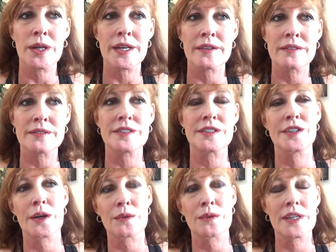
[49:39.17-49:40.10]
And
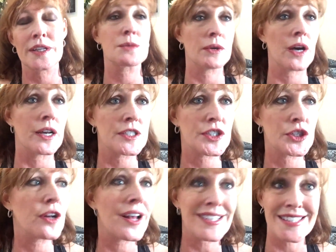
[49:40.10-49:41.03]
let's be honest, you're
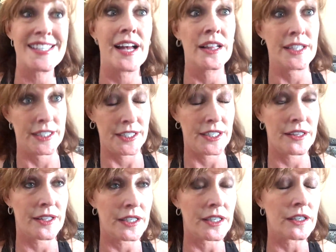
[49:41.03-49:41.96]
not selling
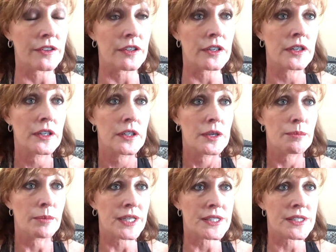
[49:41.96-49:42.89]
anything either,
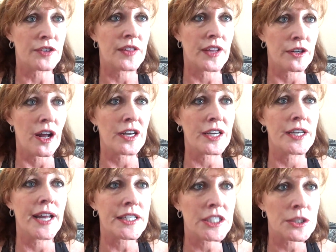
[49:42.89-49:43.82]
because if they're not
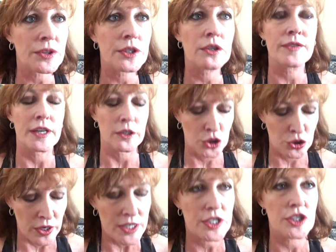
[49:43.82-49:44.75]
connected with you, if they don't
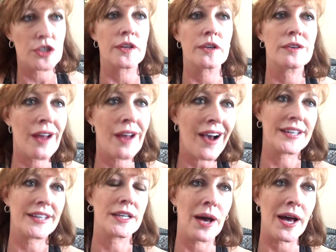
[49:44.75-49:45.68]
trust you, they're not going
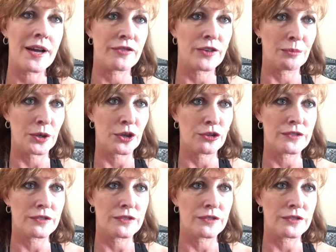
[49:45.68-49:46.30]
to buy from you.